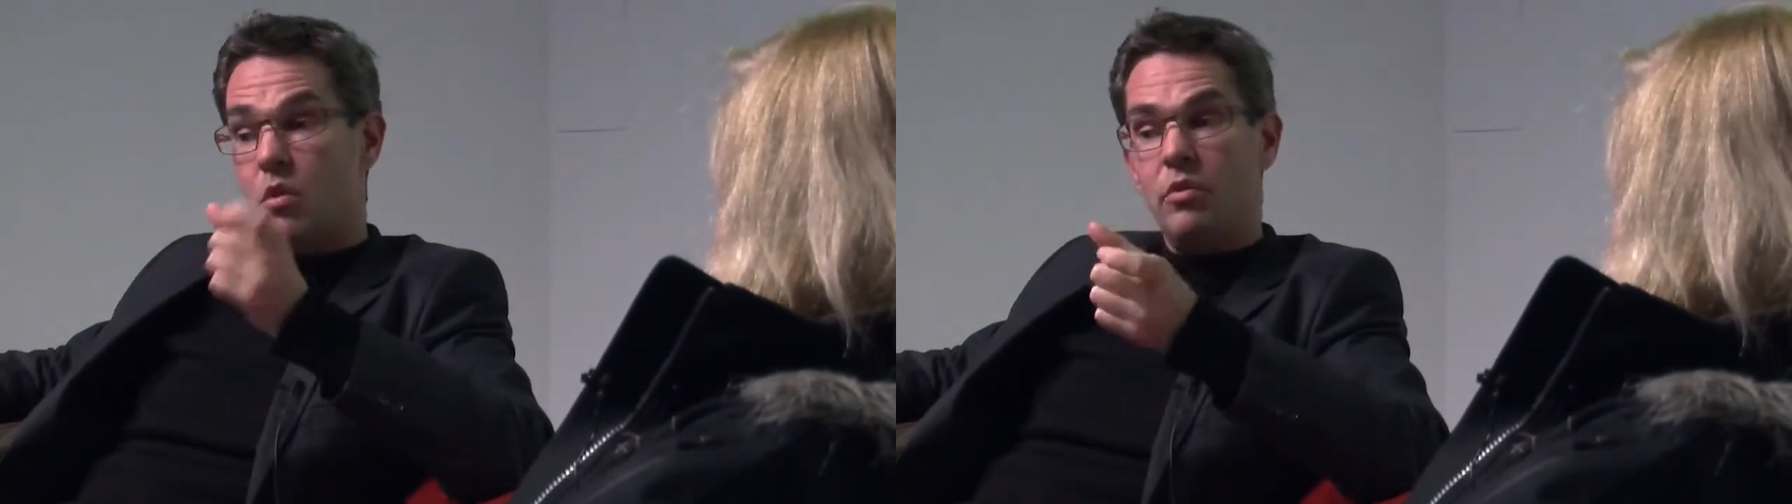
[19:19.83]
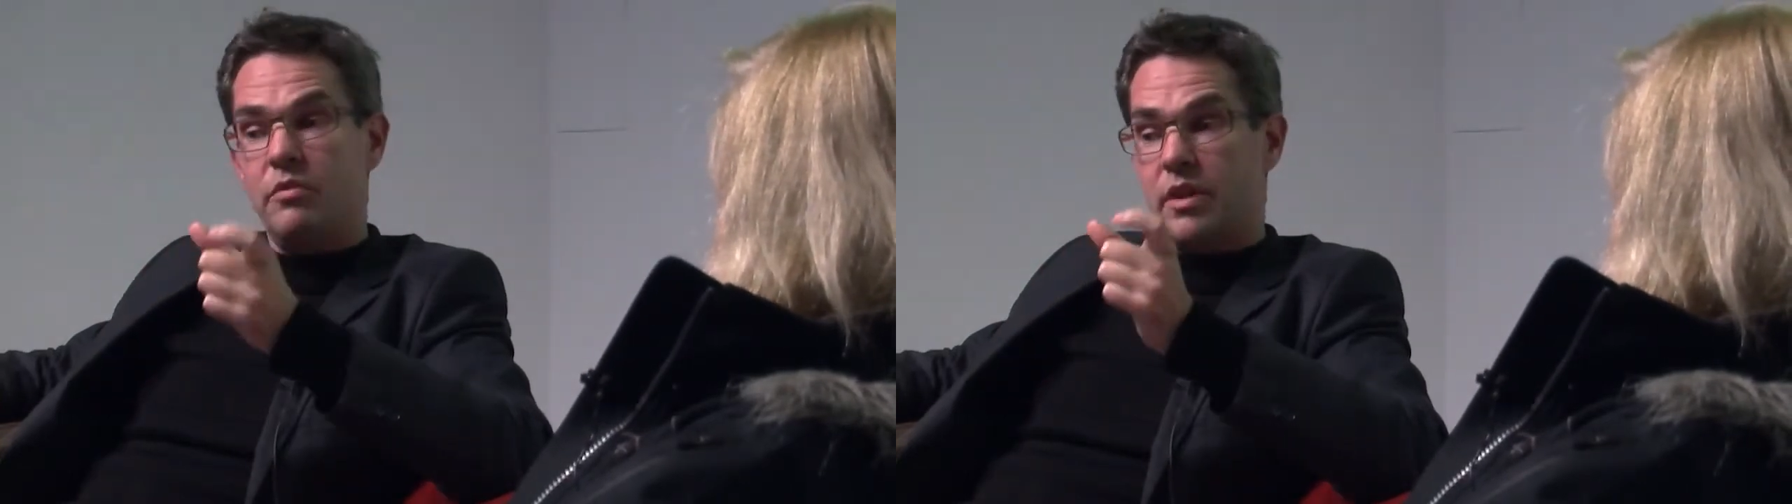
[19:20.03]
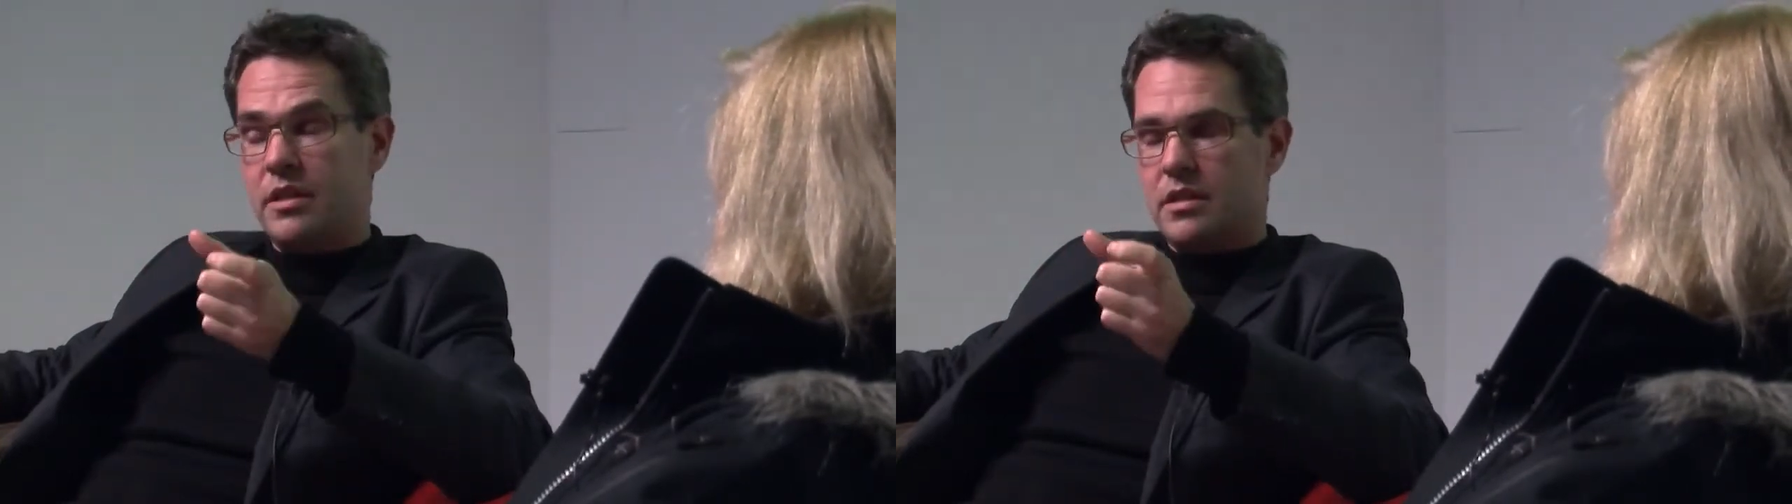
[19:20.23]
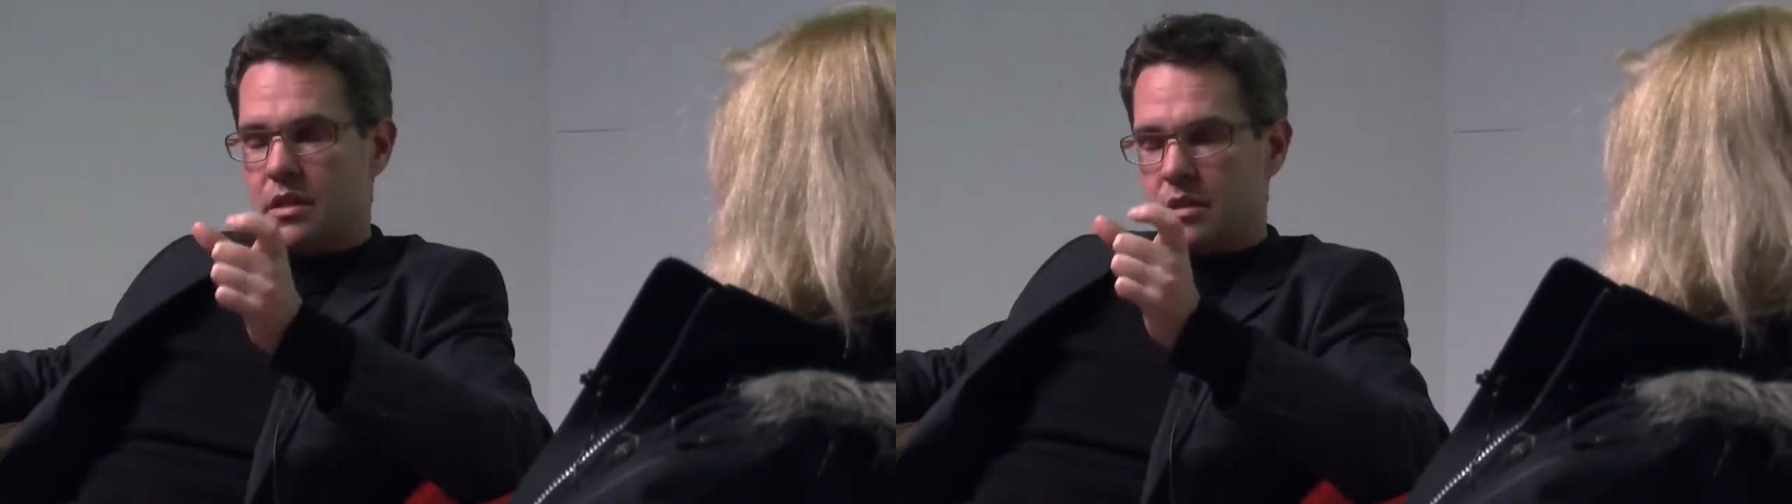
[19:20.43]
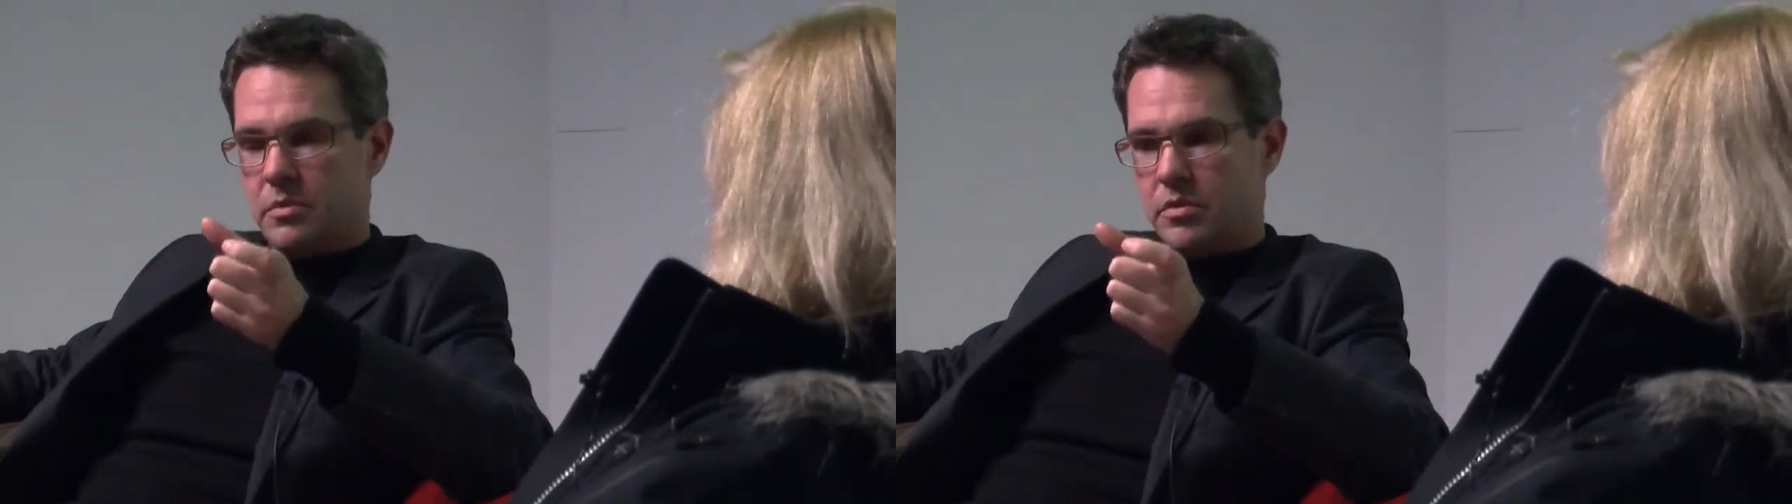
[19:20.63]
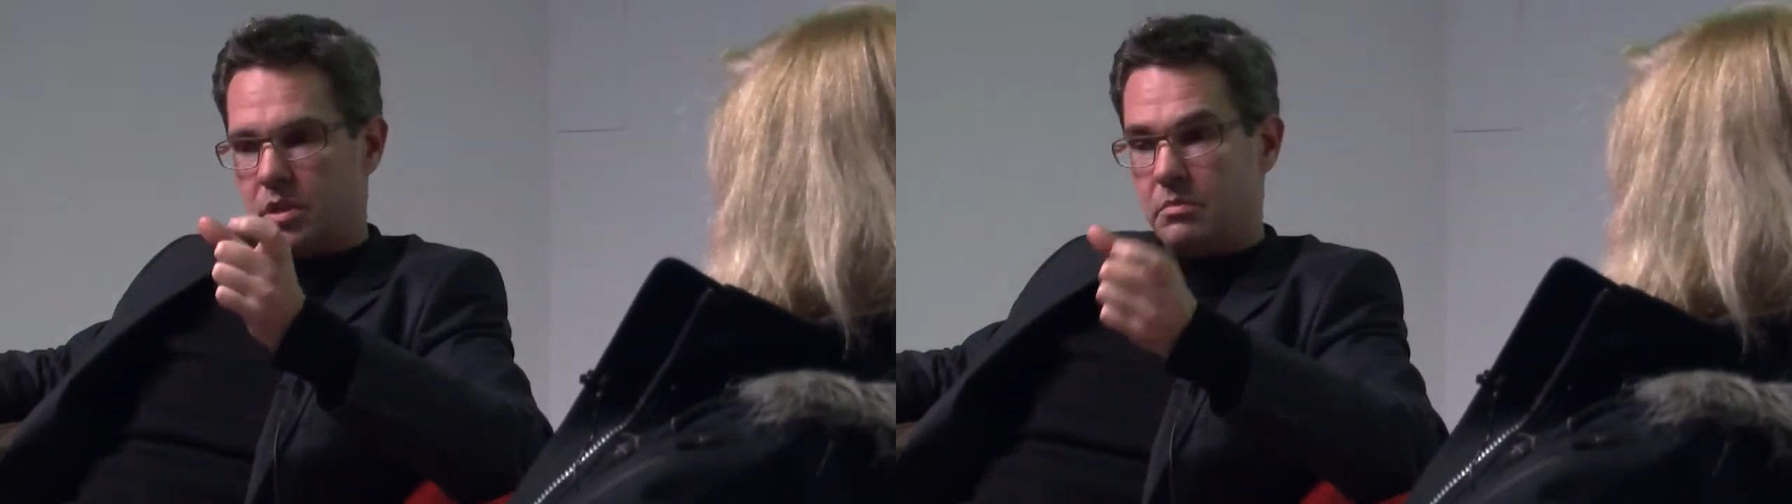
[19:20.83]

only Renaissance music.